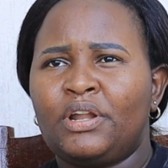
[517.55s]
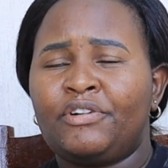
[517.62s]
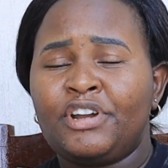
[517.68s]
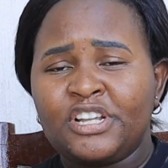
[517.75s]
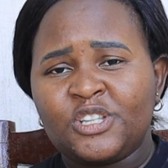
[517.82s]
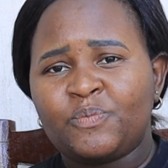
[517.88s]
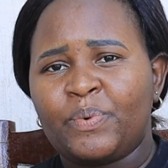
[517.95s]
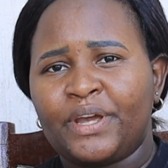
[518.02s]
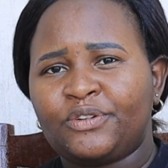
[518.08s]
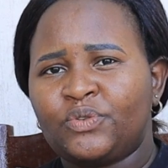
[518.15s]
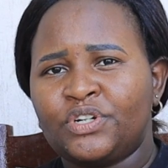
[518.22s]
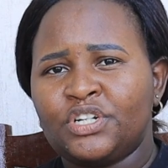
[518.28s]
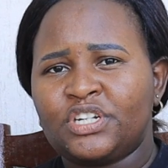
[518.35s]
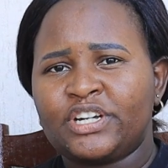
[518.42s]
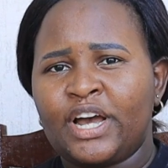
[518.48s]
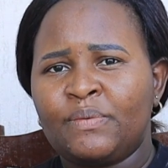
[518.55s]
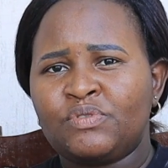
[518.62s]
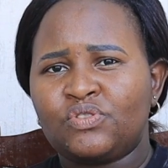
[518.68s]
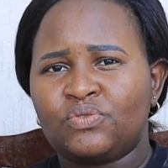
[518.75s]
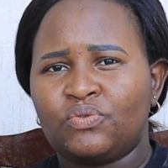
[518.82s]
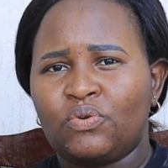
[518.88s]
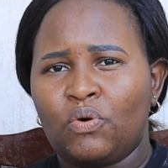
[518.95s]
respect when it
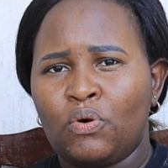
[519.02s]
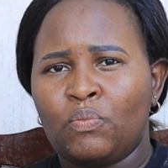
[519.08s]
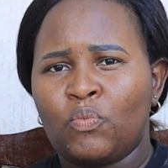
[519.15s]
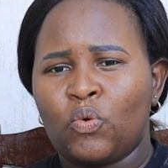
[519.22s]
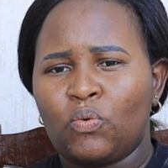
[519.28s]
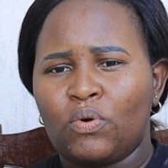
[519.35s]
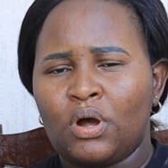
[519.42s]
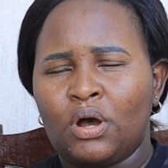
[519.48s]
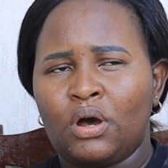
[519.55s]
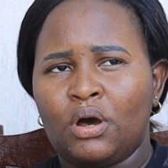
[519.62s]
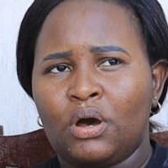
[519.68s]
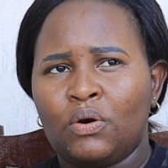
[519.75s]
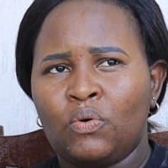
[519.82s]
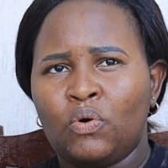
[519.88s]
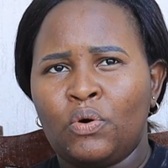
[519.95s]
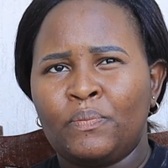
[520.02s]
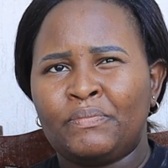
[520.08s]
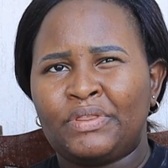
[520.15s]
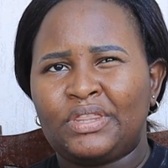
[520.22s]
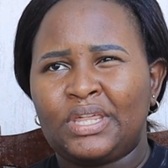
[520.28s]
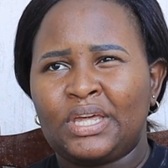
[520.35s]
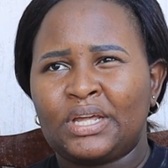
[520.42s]
comes to home, a
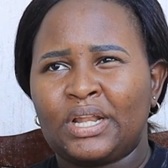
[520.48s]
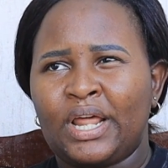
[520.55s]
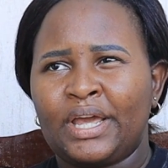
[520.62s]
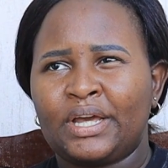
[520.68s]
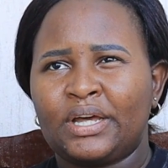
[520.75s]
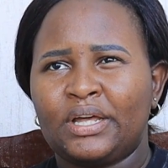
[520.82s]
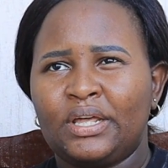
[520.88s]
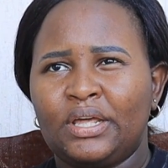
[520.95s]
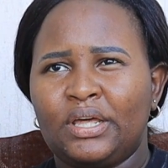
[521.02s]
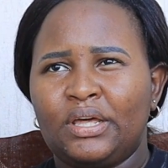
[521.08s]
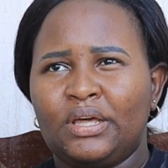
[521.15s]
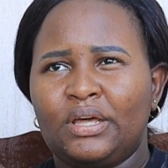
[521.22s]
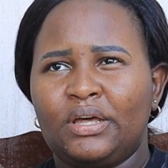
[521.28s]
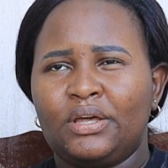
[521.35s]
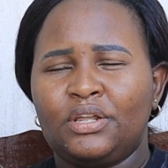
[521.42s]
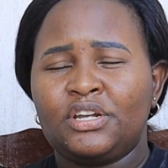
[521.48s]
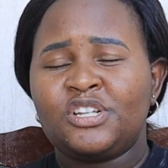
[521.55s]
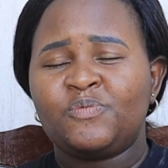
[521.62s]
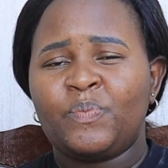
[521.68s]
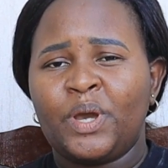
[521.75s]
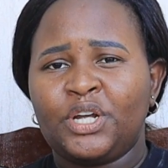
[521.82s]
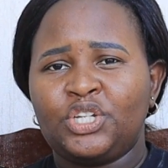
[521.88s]
home thing, like
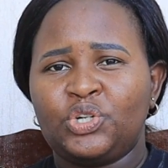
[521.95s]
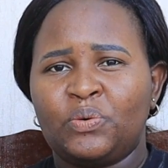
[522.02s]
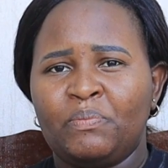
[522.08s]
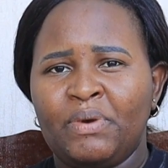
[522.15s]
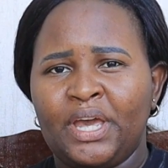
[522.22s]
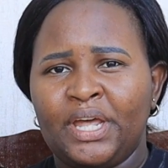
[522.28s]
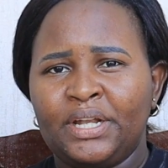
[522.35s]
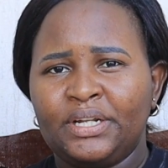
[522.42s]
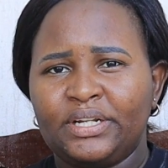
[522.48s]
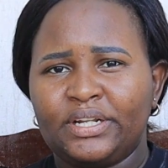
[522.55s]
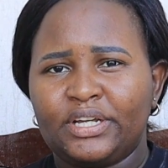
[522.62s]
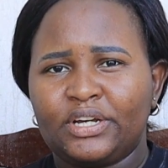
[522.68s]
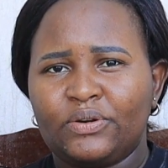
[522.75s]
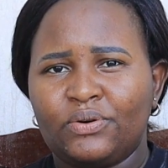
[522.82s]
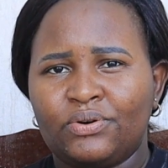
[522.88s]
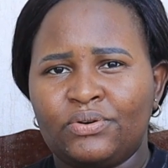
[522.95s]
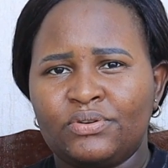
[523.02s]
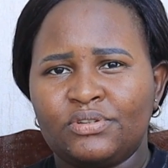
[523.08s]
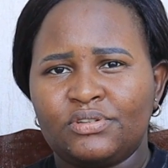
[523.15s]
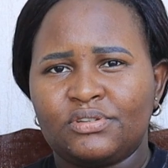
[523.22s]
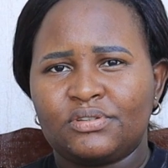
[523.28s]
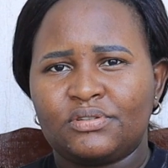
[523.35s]
respect your men,
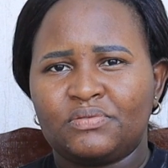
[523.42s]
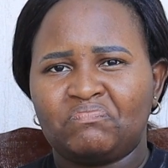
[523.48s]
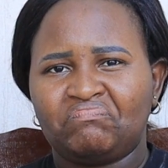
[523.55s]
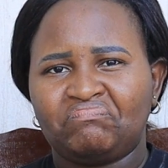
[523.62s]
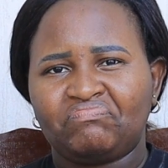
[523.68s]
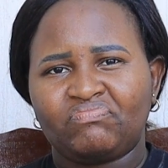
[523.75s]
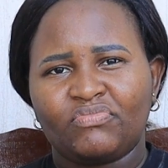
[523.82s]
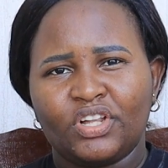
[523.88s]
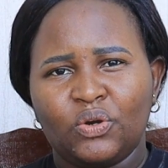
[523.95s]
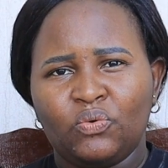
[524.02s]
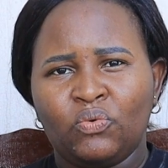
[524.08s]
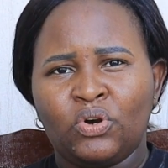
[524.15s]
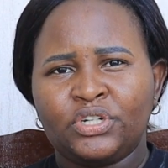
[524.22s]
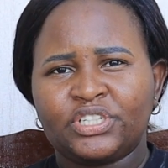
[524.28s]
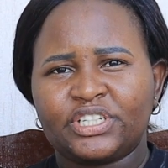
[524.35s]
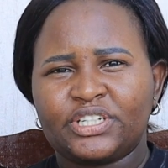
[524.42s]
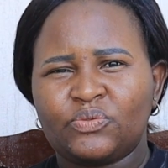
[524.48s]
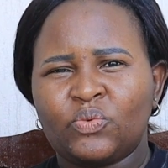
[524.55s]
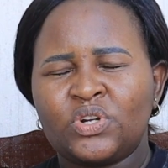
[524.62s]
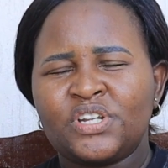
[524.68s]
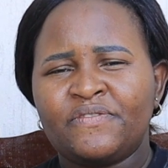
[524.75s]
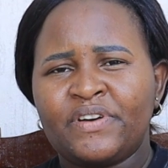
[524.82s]
because
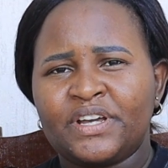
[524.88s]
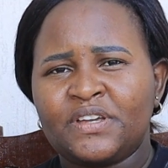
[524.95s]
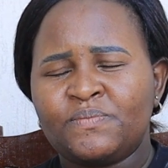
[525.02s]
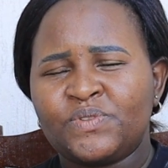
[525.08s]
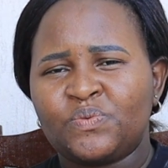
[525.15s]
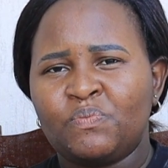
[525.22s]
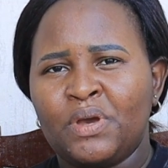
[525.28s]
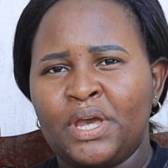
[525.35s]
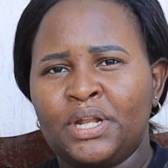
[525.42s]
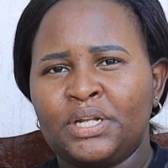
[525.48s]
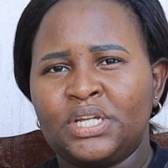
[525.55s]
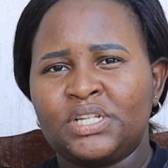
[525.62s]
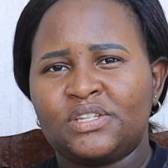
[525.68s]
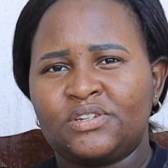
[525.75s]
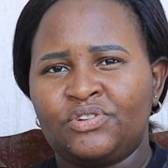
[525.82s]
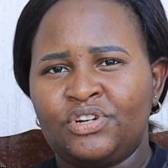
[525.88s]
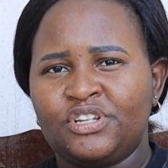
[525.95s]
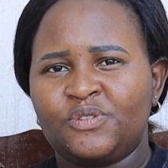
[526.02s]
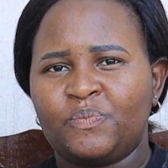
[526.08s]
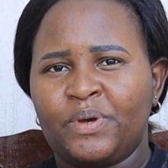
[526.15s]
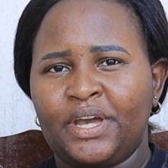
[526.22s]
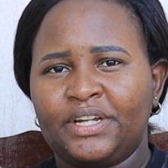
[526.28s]
whatever keeps men, it's
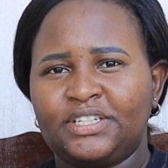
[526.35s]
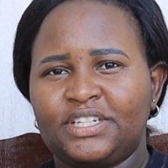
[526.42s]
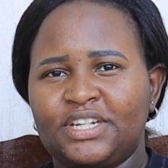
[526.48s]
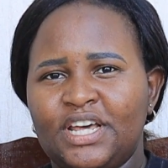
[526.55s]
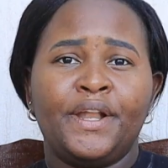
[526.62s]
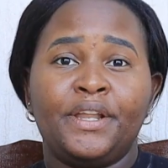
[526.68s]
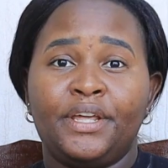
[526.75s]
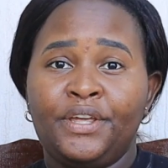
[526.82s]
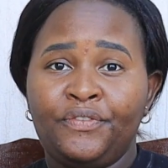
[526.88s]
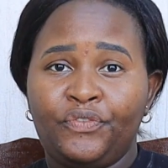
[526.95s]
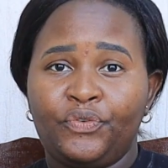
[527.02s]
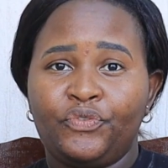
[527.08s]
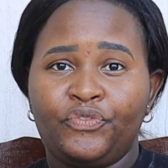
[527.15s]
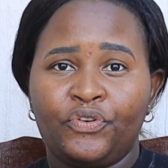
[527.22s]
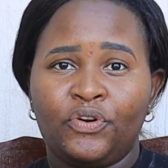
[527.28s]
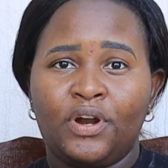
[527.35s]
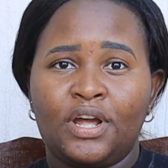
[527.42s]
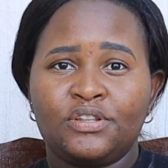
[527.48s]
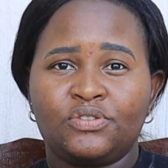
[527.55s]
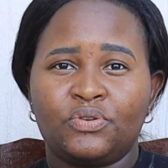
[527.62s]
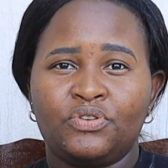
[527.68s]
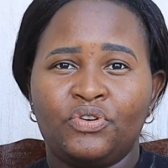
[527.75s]
respect. And if you
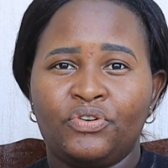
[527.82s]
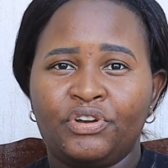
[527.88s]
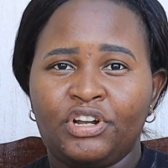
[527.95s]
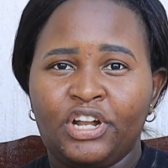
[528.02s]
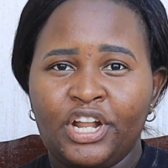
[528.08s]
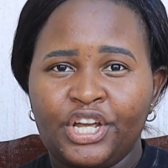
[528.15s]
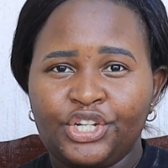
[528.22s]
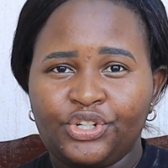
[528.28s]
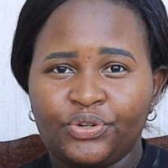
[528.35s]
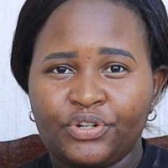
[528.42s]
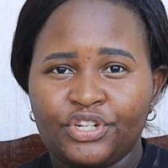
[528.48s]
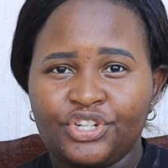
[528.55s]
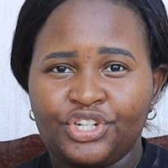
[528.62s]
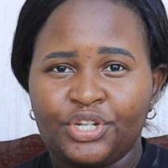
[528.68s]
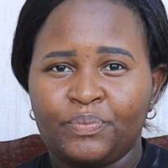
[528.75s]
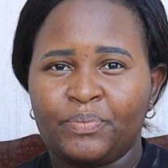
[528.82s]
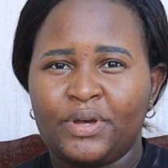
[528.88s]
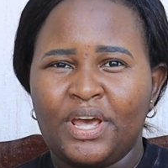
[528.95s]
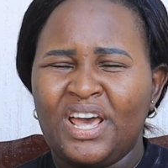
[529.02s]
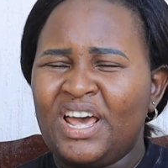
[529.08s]
focus on your relationship,